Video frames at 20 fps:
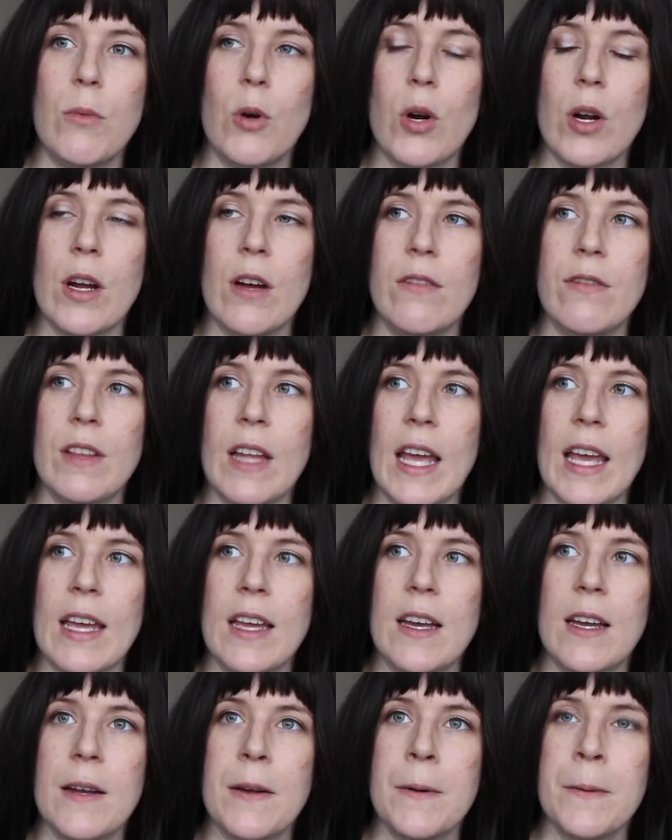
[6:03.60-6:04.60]
more of
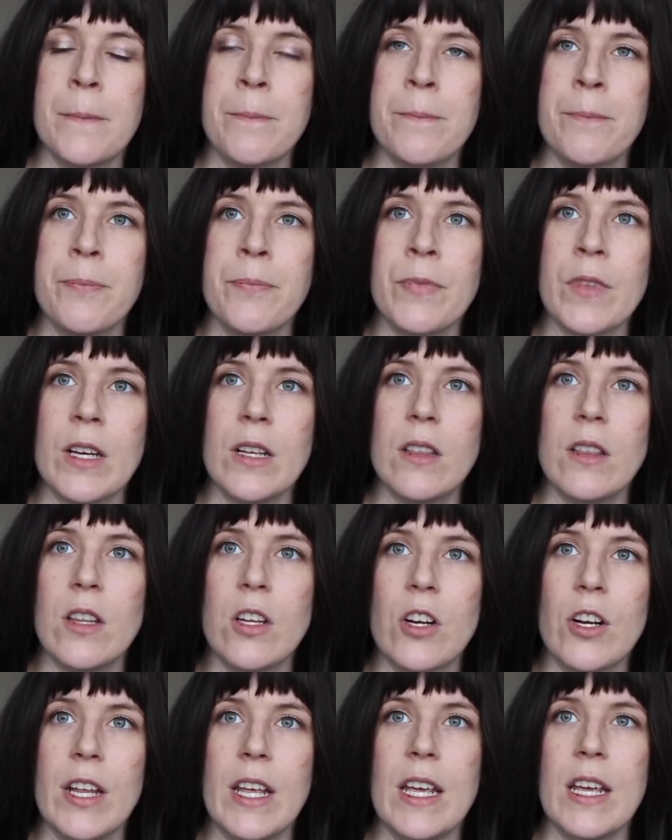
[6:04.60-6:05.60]
like
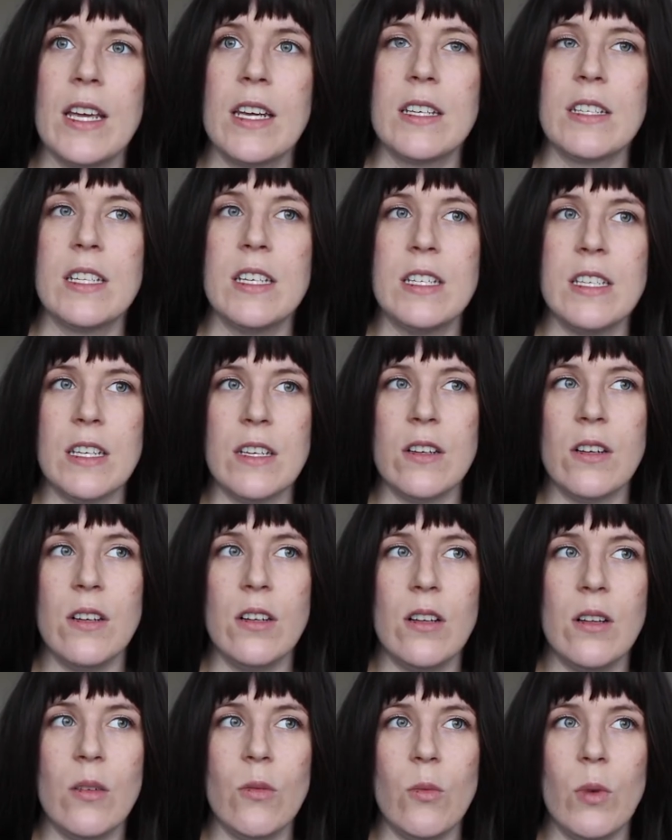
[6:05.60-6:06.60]
learning to
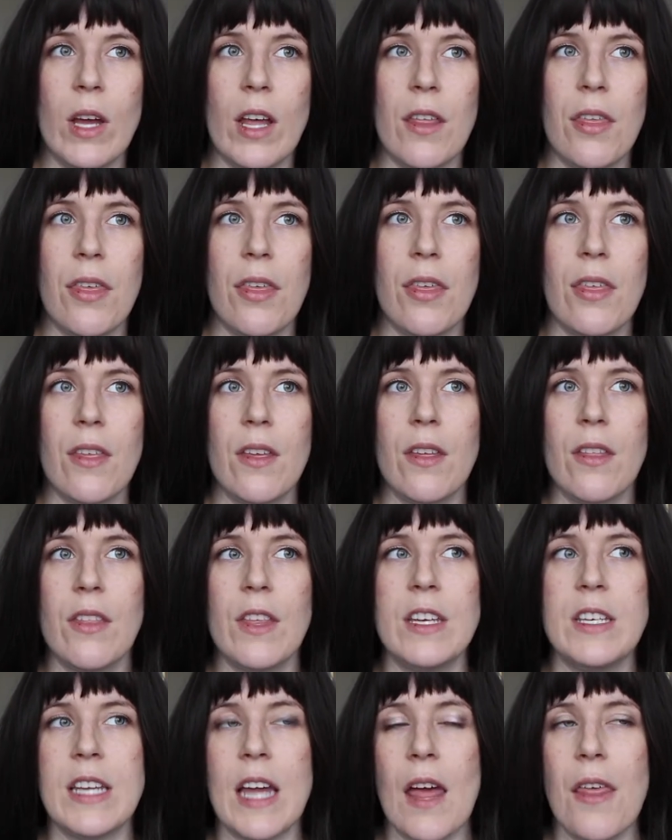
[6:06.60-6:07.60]
deal with
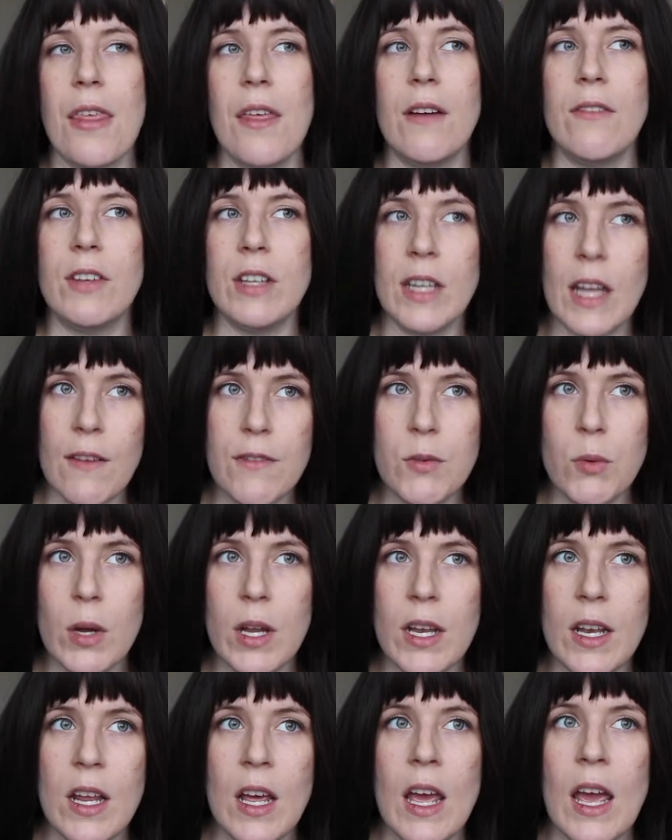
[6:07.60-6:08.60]
the death of a loved
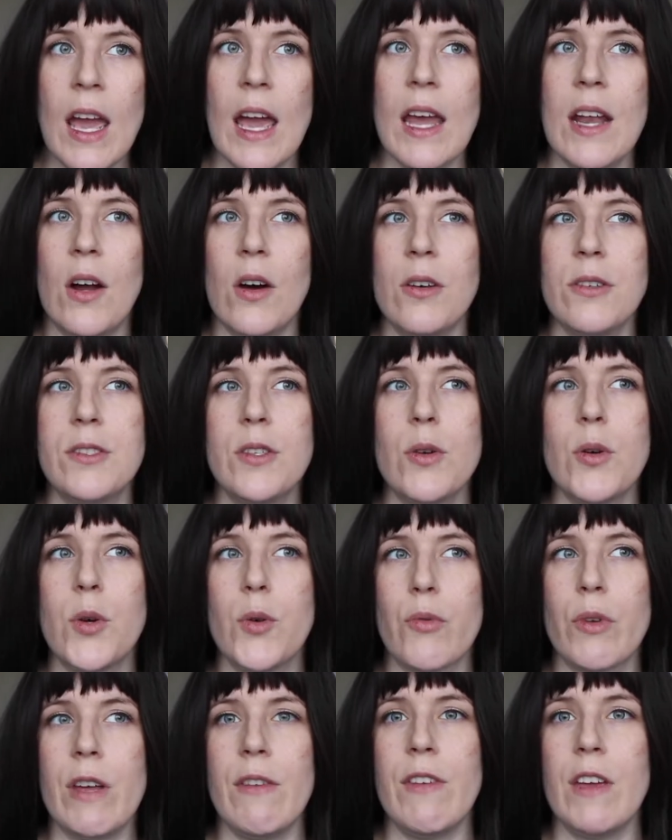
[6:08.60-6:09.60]
one and also
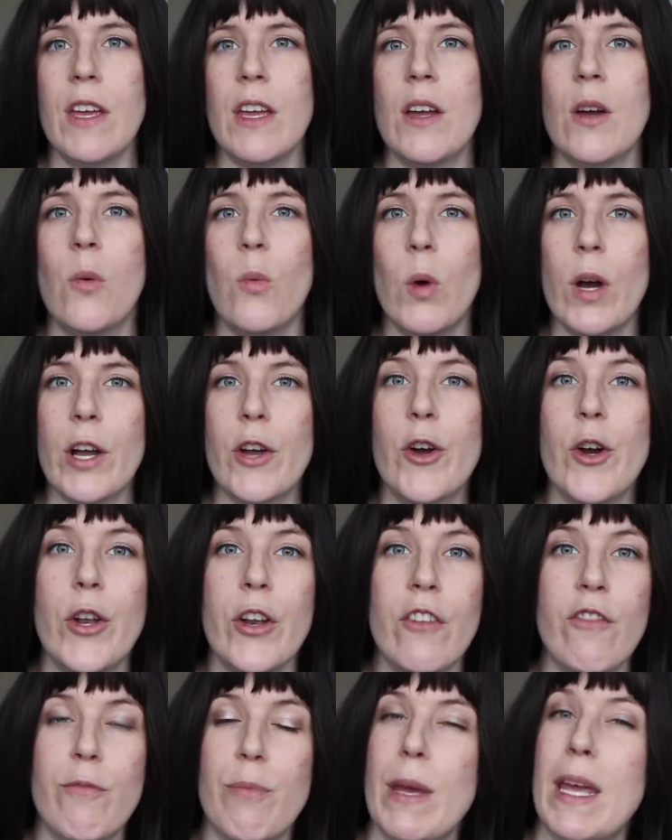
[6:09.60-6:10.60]
grieving what could
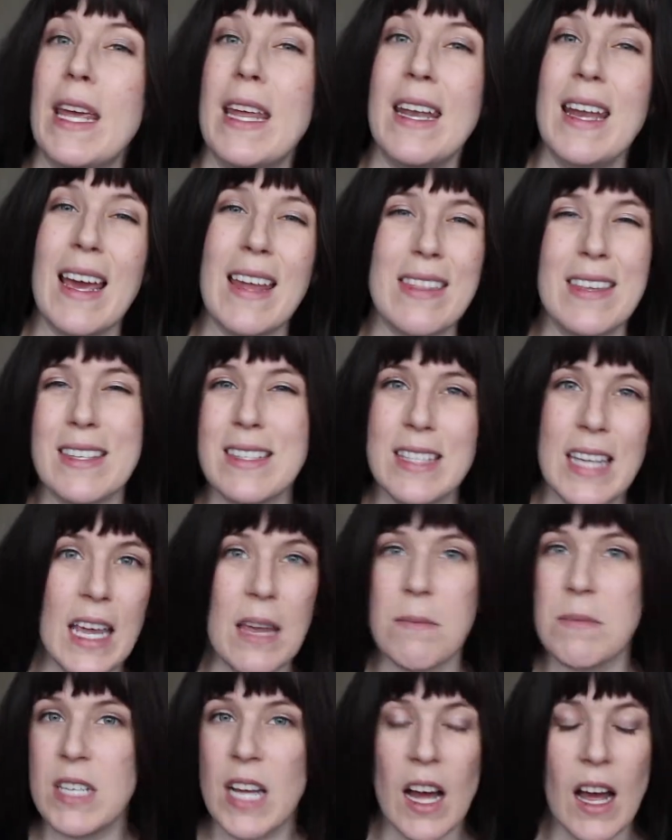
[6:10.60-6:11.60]
have been at the
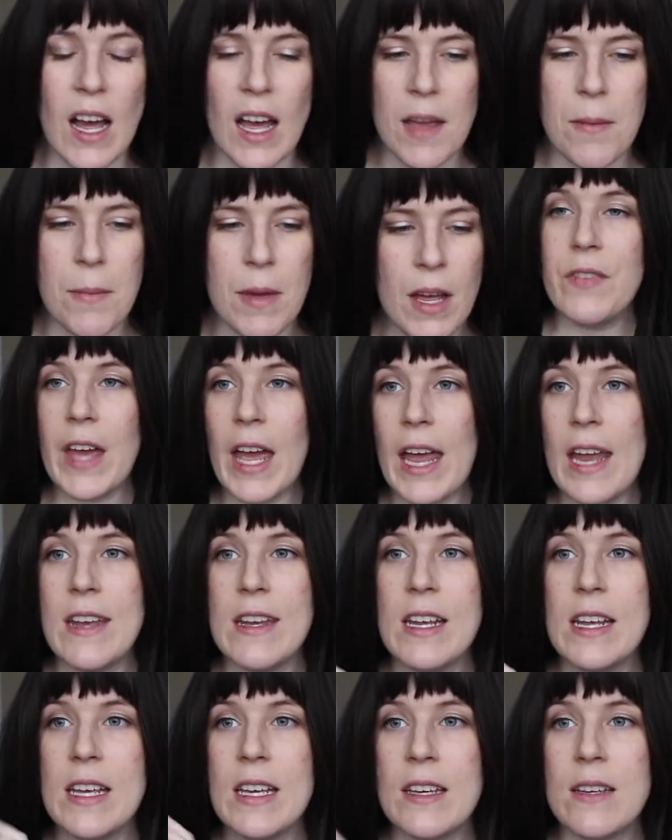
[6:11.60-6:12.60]
same time. The
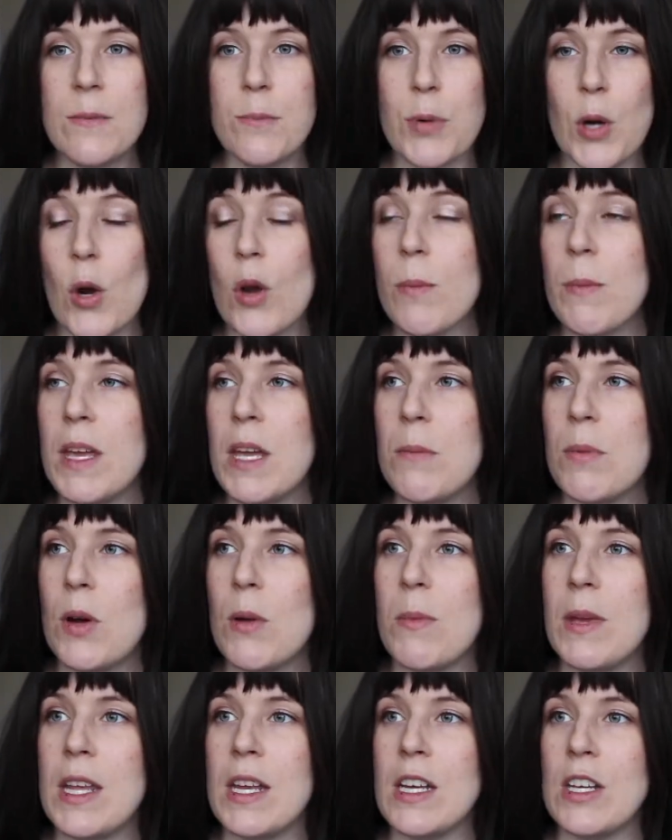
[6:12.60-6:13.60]
ending broke me and
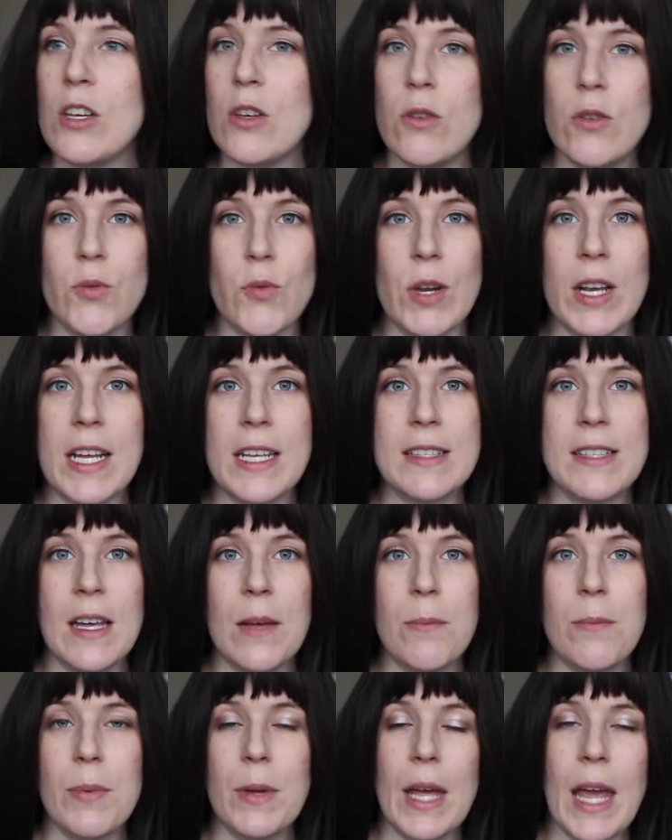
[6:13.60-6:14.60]
put me in a huge reading
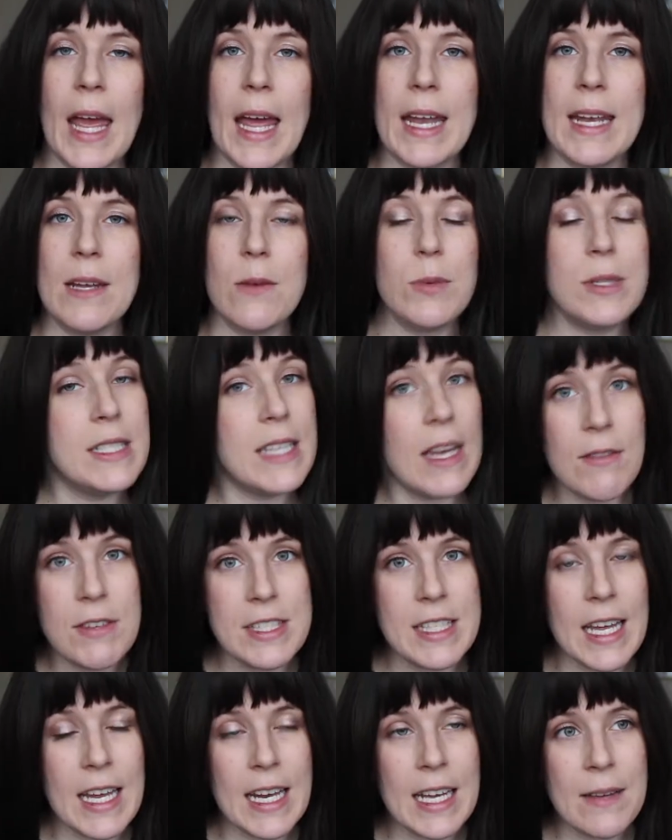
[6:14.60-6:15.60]
slump, and it was
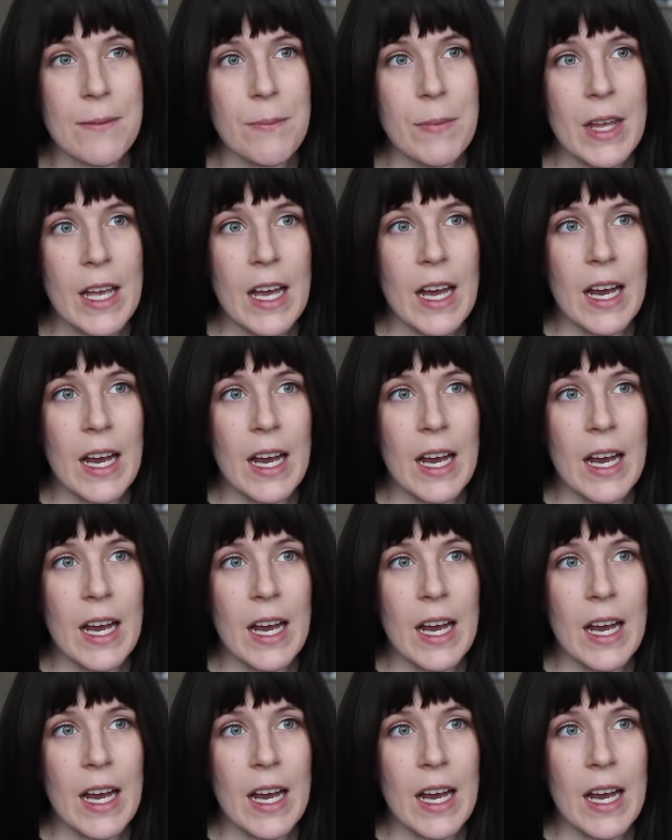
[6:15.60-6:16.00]
devastating.